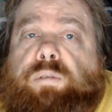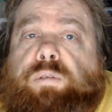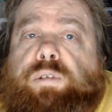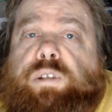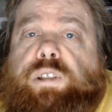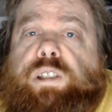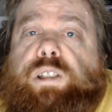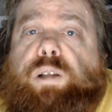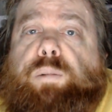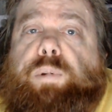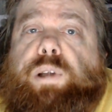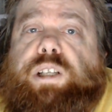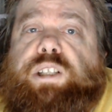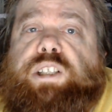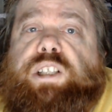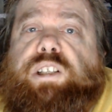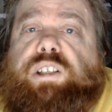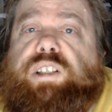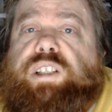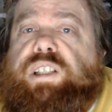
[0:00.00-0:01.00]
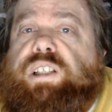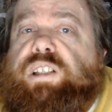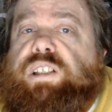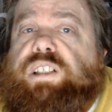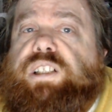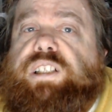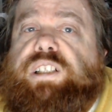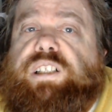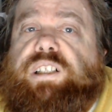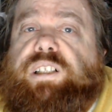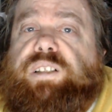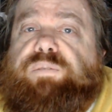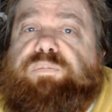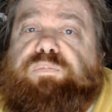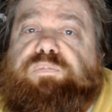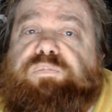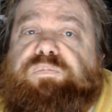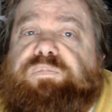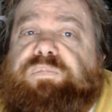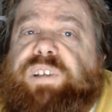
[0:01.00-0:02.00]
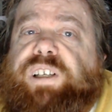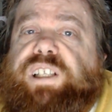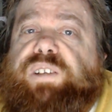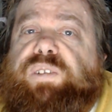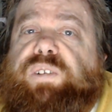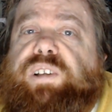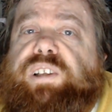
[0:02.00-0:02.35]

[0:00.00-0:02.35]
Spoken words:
I mean, she, you know, basically